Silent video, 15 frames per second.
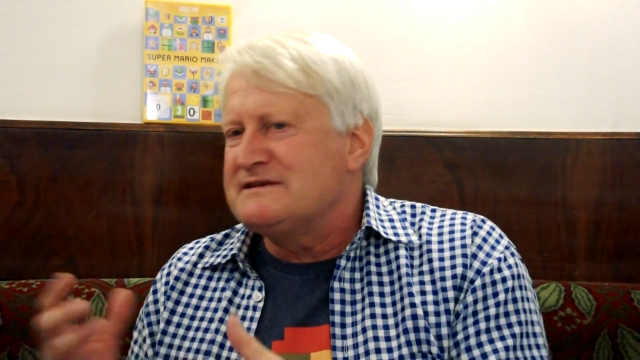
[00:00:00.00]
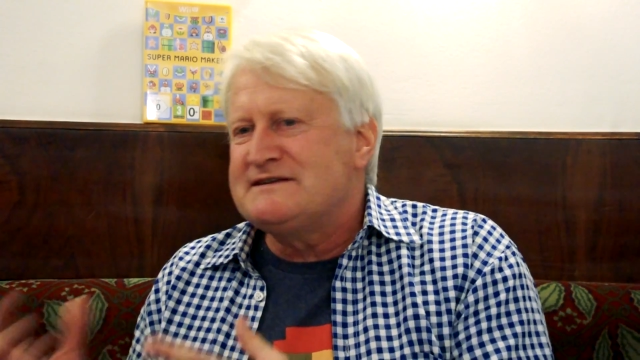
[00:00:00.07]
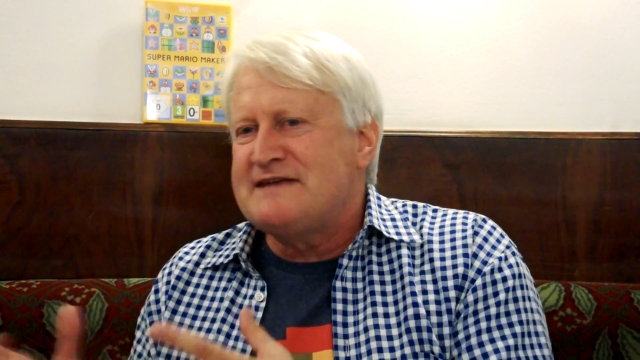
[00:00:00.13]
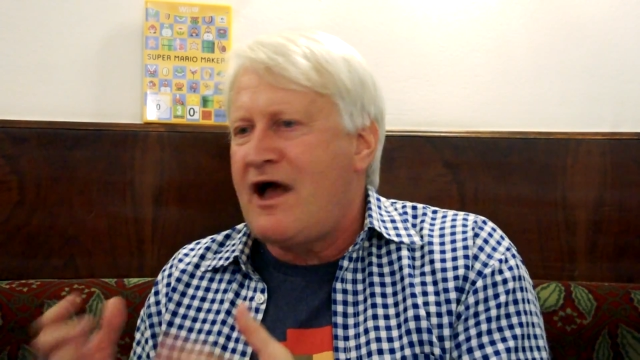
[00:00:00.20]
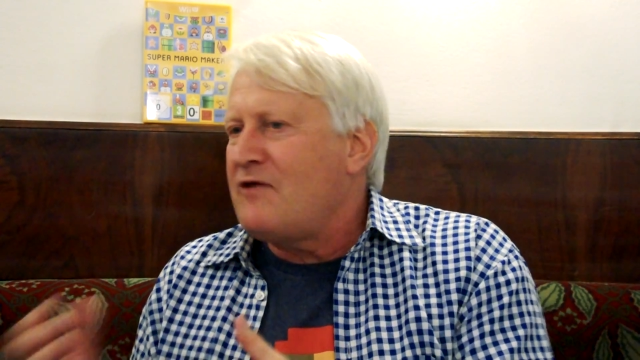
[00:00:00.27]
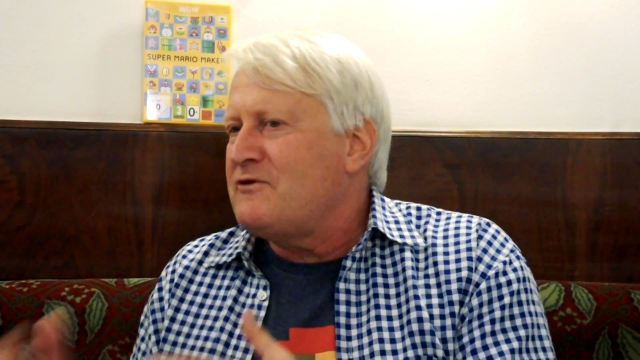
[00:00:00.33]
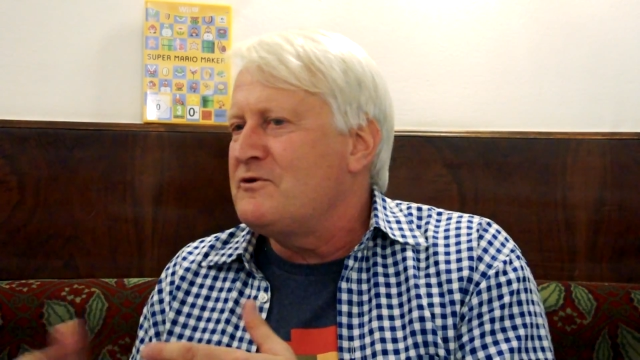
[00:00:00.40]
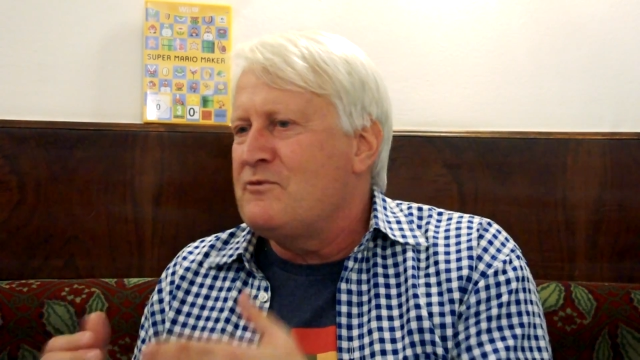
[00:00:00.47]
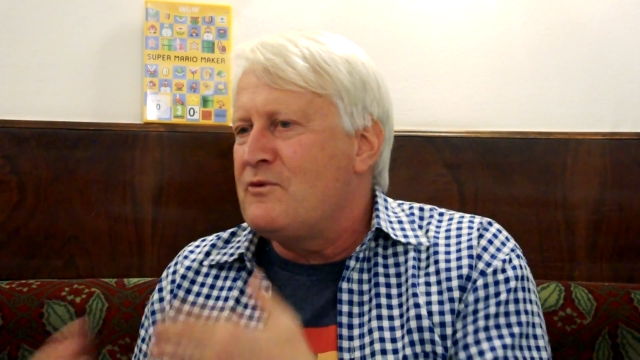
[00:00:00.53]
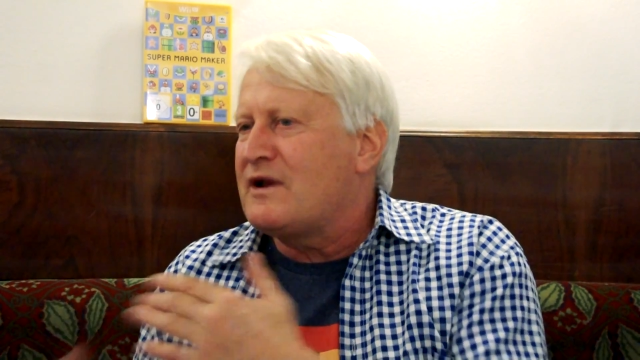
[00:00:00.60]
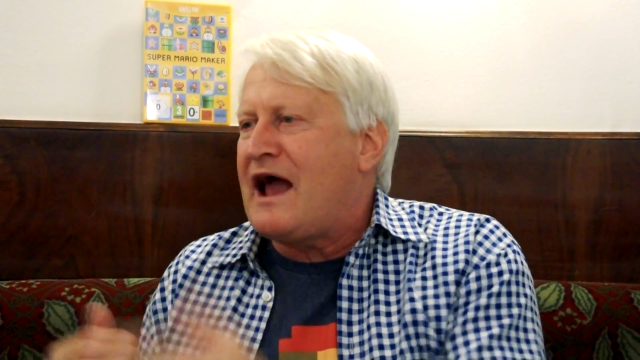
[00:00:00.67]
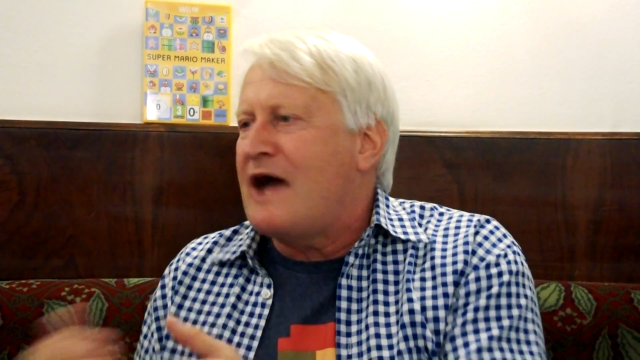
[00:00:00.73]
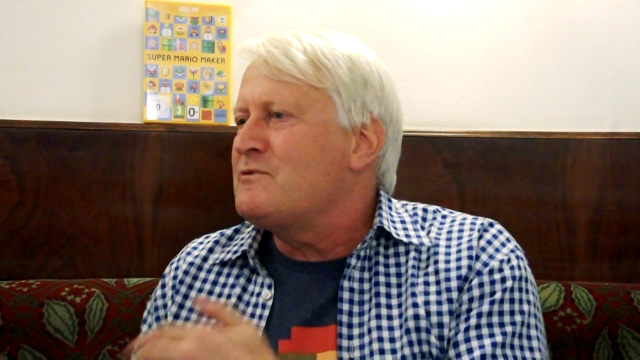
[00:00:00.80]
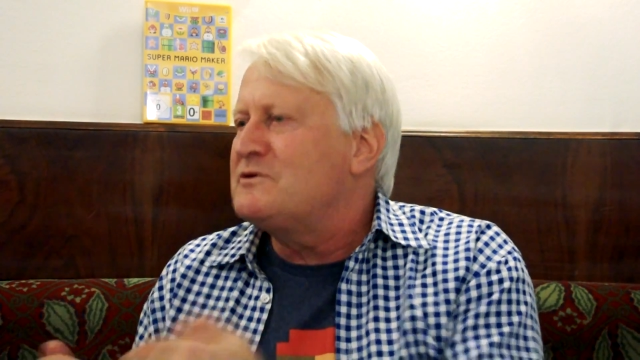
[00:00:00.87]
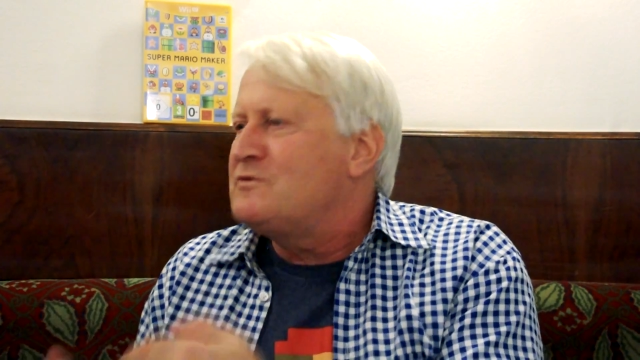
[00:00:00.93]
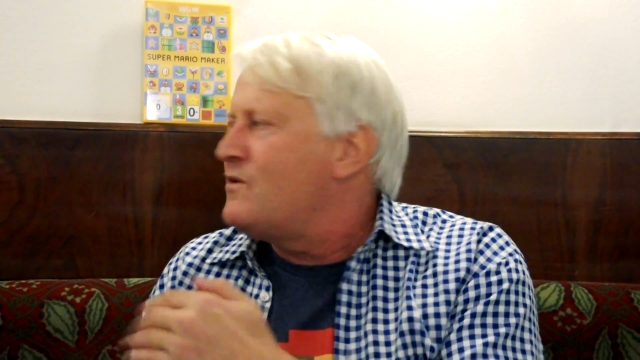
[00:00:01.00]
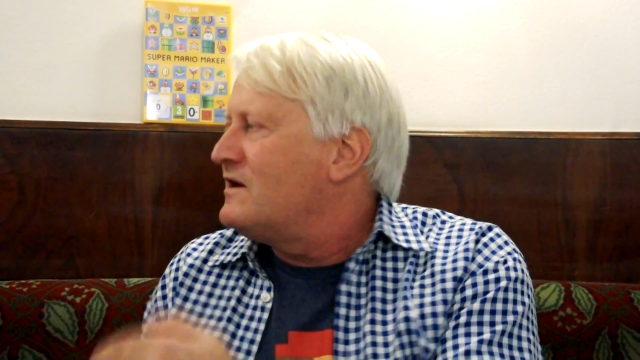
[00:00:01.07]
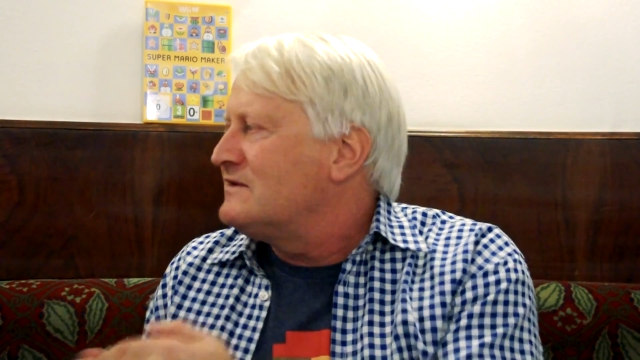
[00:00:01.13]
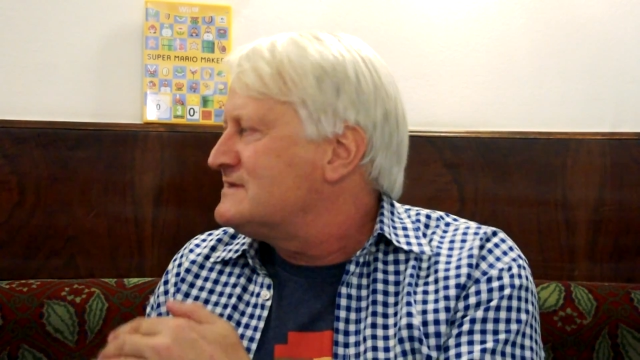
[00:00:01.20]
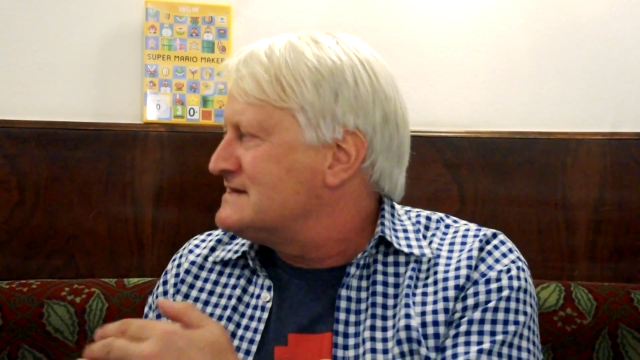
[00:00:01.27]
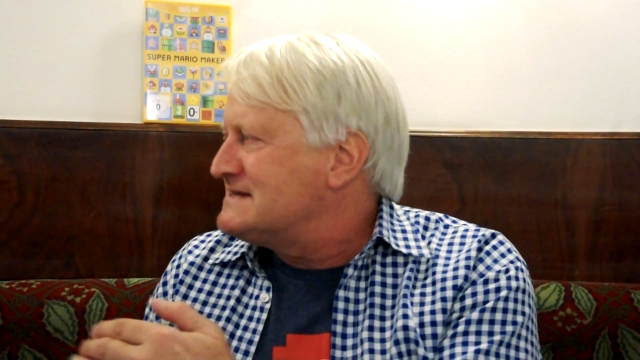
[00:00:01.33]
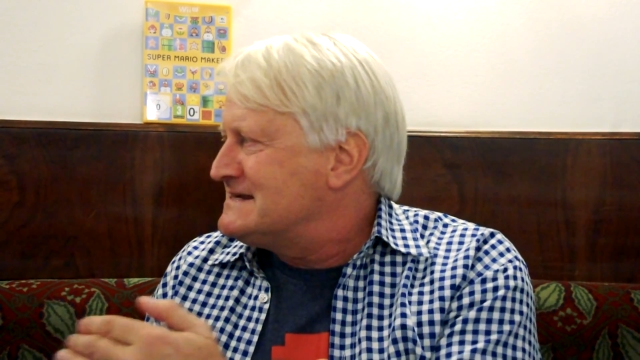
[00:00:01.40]
tell you what I would
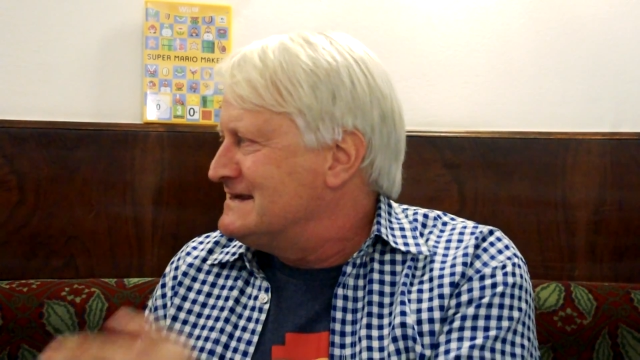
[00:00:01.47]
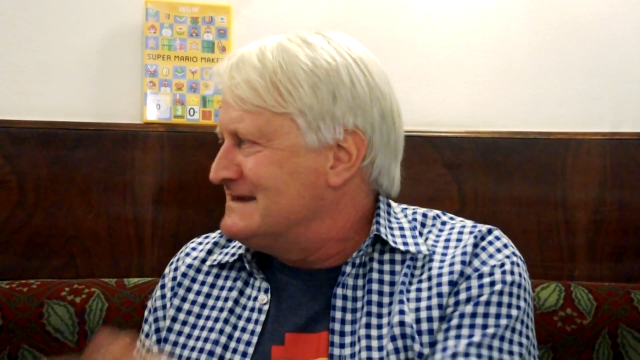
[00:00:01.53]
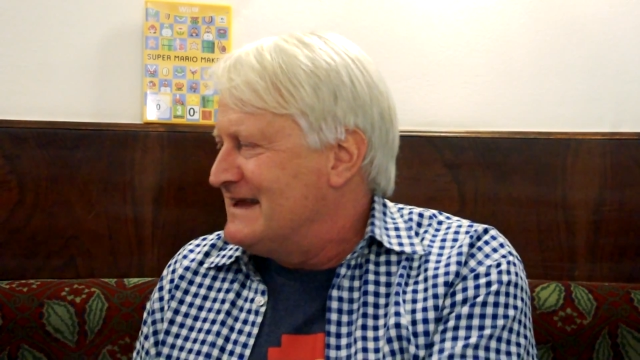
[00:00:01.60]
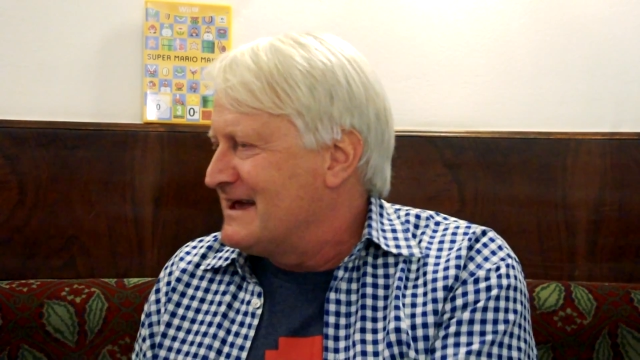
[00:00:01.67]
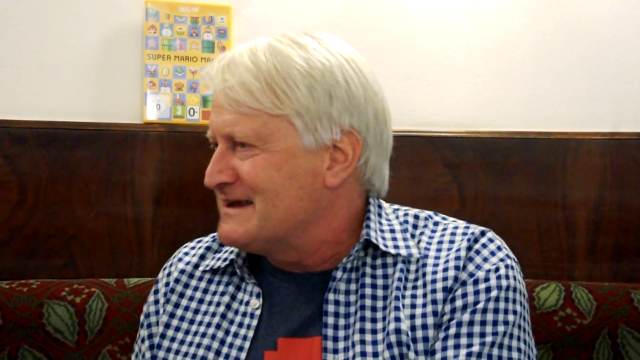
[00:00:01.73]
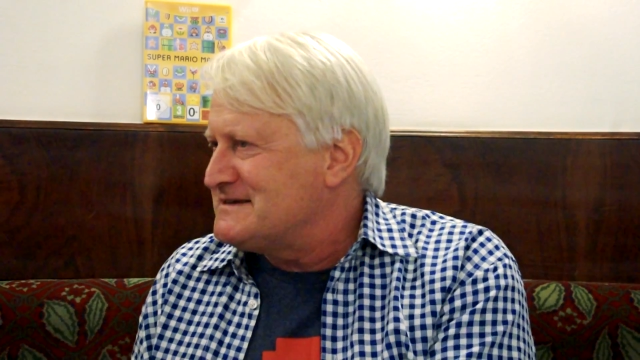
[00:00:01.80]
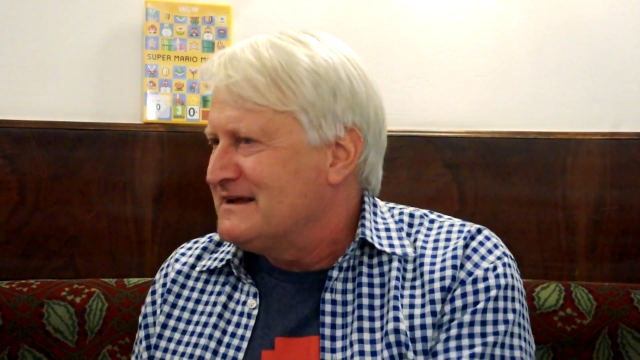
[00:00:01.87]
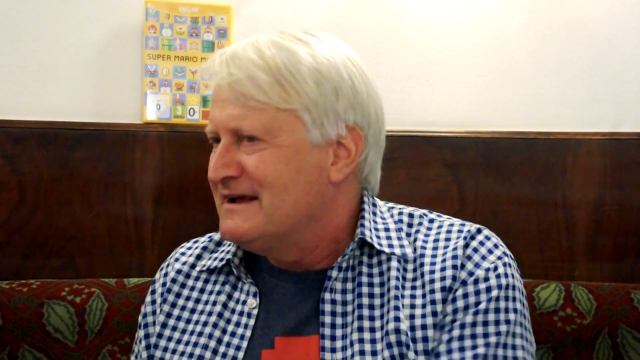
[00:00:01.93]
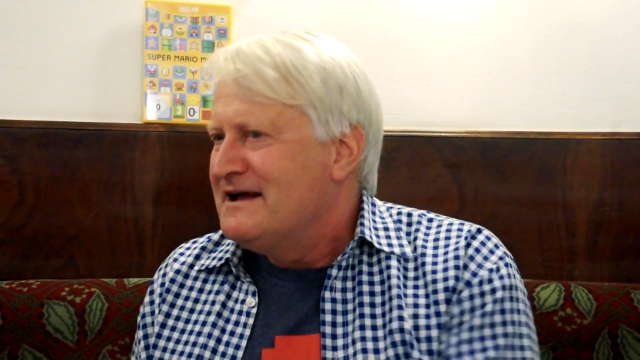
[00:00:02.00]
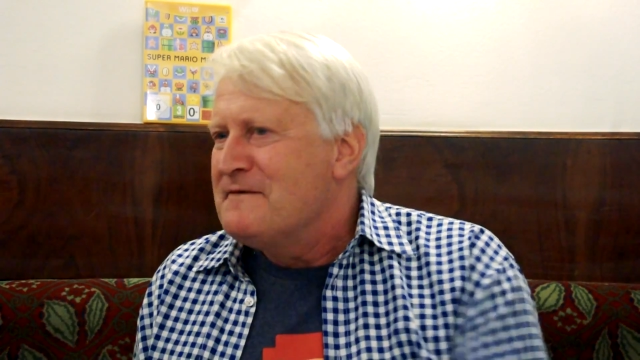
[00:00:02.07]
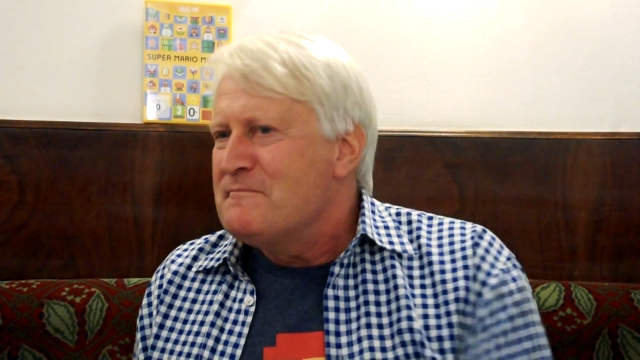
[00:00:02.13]
want to see next.